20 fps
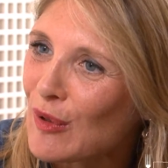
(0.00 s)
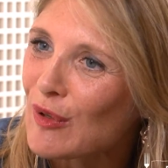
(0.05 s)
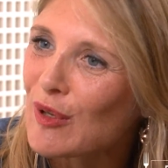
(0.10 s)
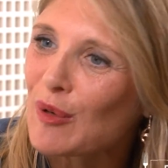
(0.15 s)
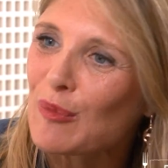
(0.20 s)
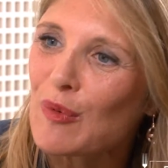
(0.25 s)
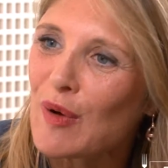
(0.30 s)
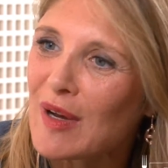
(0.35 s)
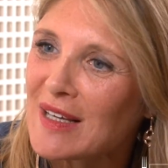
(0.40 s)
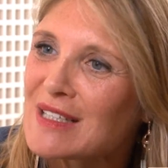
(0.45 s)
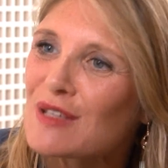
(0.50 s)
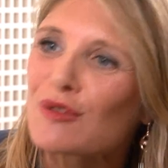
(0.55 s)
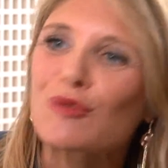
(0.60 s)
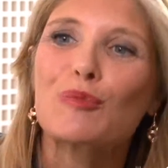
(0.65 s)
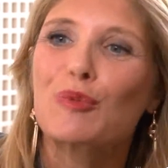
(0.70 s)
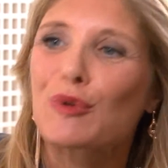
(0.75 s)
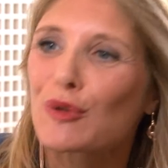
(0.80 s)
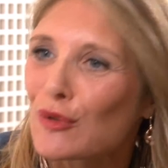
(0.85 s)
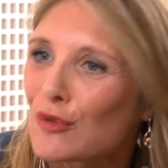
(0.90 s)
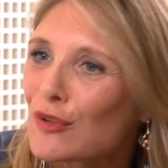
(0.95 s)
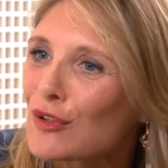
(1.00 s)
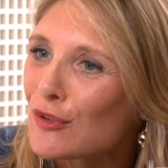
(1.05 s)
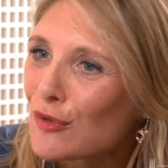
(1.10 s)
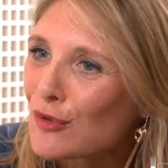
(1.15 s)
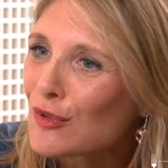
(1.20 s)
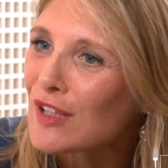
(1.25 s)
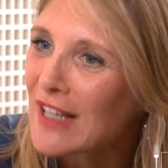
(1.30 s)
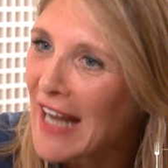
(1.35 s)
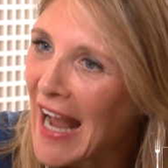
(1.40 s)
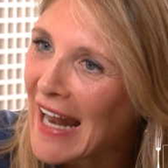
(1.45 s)
a first basic
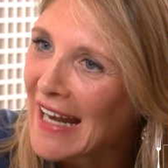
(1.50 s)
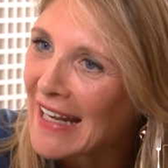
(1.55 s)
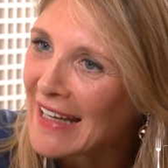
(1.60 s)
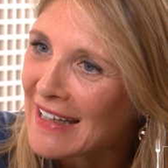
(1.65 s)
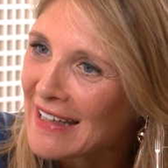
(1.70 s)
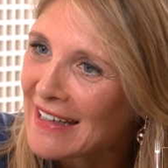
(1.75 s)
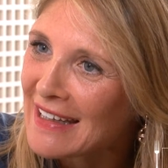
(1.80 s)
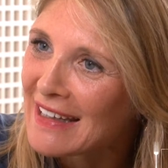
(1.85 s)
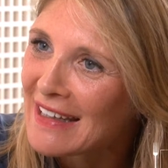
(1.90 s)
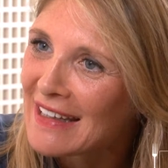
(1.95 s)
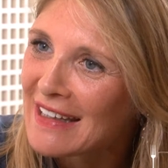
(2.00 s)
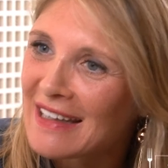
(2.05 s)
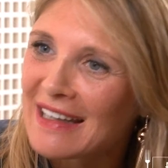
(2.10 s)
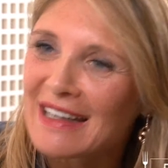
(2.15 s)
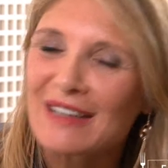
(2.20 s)
industrial product.